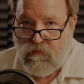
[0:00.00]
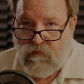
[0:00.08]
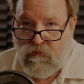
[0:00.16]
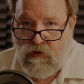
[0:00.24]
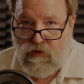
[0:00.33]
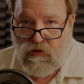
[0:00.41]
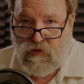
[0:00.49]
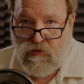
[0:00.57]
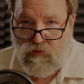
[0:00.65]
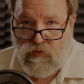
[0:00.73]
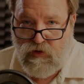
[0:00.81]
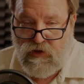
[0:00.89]
And
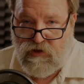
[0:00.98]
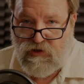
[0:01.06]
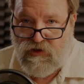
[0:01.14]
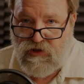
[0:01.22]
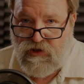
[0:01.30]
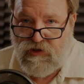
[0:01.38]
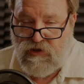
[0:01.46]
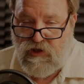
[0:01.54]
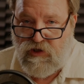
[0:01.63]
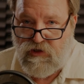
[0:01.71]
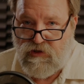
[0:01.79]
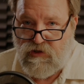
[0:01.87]
the witness says
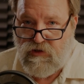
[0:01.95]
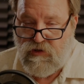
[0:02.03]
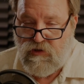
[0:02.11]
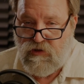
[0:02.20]
yes.